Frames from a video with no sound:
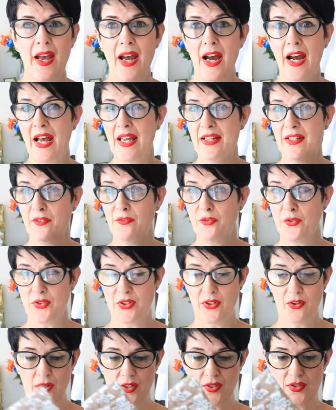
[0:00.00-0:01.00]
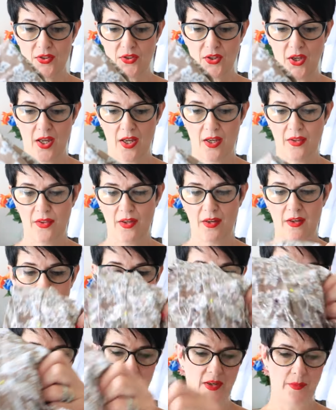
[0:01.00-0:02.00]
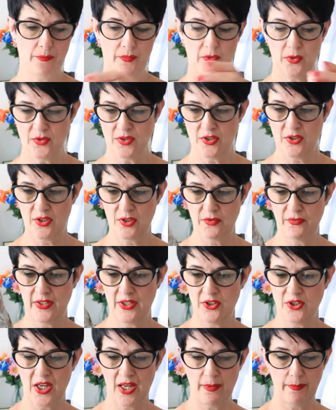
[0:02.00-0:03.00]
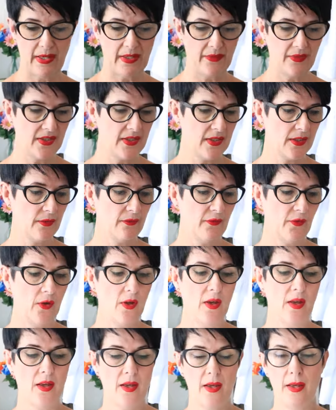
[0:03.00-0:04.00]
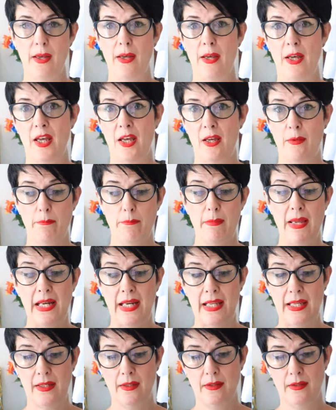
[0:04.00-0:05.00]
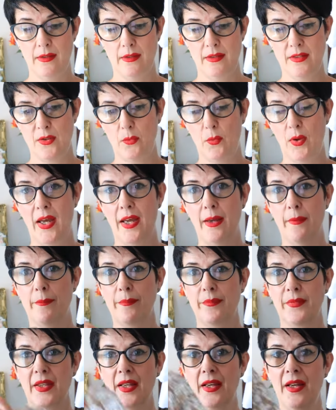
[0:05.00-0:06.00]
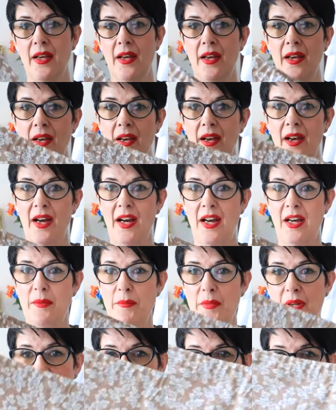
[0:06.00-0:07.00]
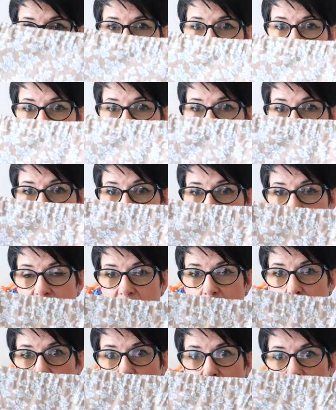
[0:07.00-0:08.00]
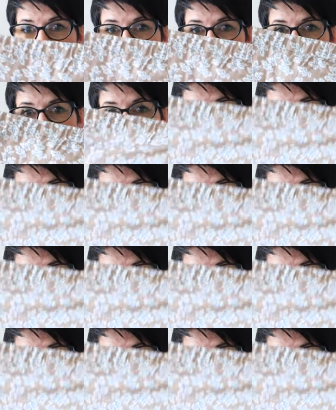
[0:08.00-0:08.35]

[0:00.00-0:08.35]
And I've also got a skirt that I've got to just finish hemming. This is for Millie to wear. And this was an interesting project. I